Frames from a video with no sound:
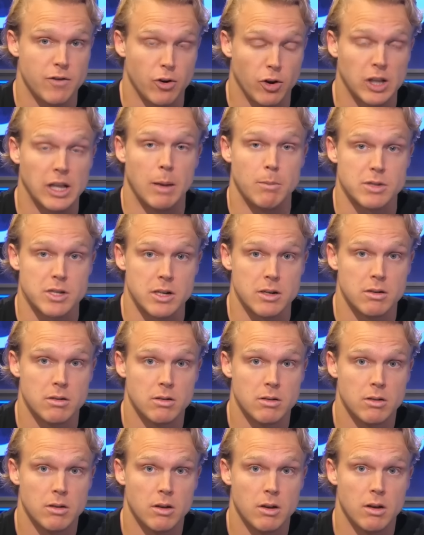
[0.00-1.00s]
you're Clemson,
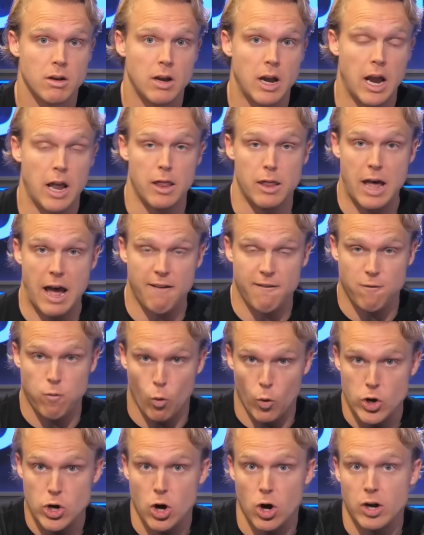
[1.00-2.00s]
and that
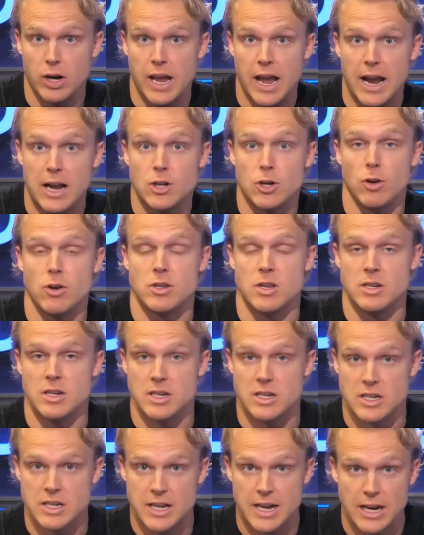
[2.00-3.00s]
four-yard gain turns into
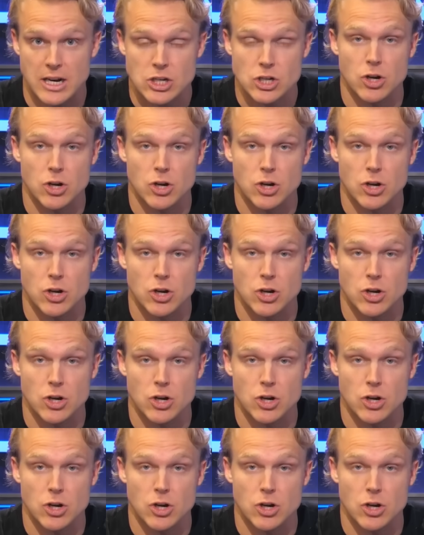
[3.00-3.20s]
six,